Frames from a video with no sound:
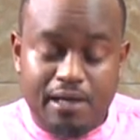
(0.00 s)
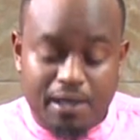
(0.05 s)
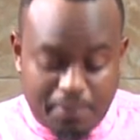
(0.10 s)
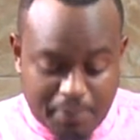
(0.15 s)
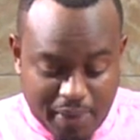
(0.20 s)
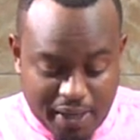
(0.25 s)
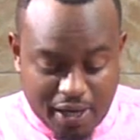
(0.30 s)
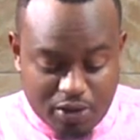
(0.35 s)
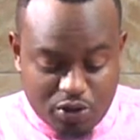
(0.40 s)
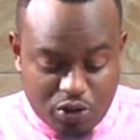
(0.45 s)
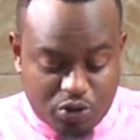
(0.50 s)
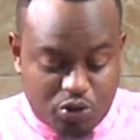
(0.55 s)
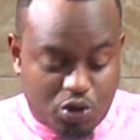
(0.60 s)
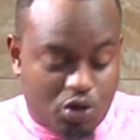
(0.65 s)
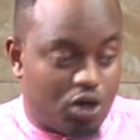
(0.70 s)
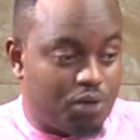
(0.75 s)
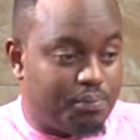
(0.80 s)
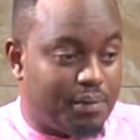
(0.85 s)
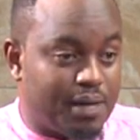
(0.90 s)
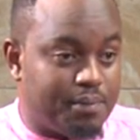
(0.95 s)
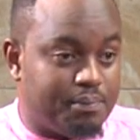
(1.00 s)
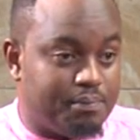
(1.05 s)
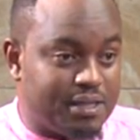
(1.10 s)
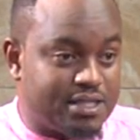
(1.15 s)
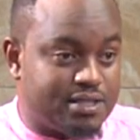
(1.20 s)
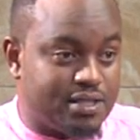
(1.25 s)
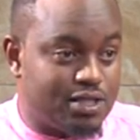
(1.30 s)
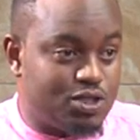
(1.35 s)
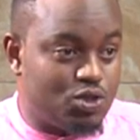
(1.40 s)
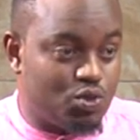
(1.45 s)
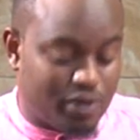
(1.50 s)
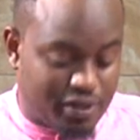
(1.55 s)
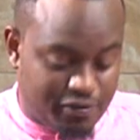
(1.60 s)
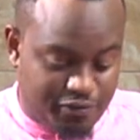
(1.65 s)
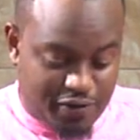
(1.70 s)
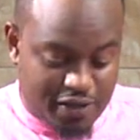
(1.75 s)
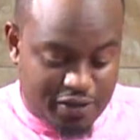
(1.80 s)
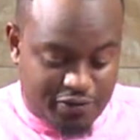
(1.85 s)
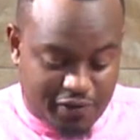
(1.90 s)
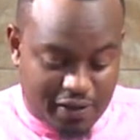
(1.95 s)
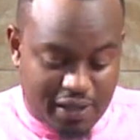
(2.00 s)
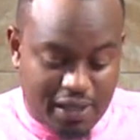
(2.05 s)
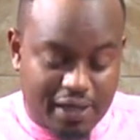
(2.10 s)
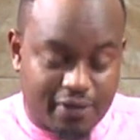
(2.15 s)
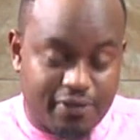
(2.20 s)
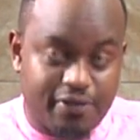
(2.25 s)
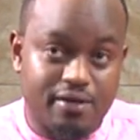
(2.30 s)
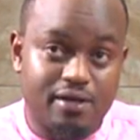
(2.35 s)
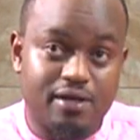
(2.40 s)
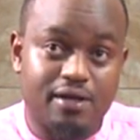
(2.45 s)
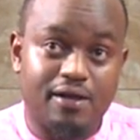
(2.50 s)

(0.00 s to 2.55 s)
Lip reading: But I'll not call my message "when faith faileth."